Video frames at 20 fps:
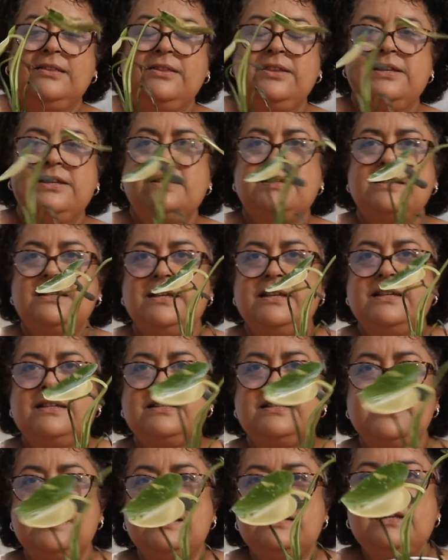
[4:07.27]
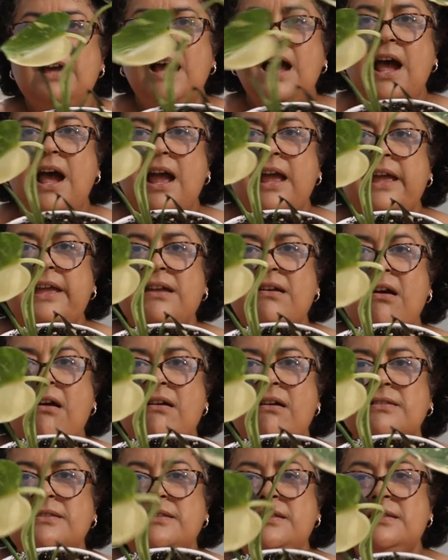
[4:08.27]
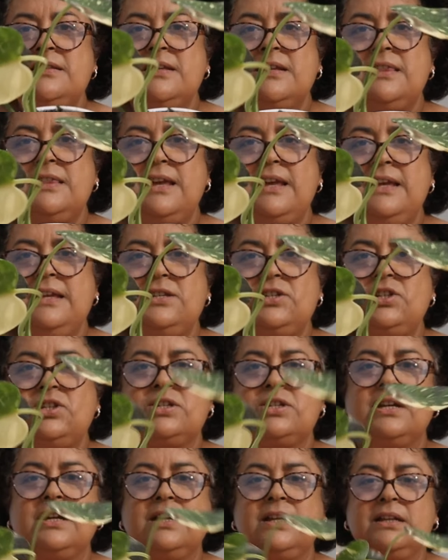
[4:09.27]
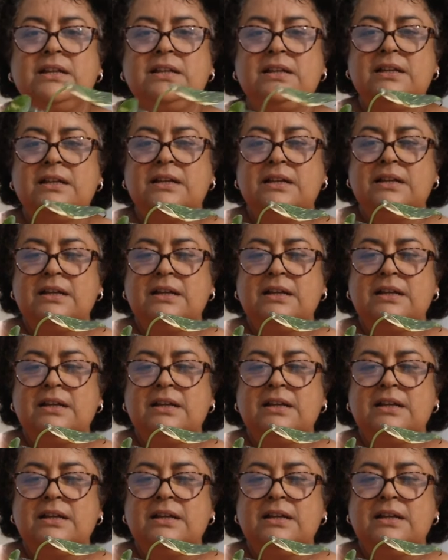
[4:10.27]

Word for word: This is a Thai constellation.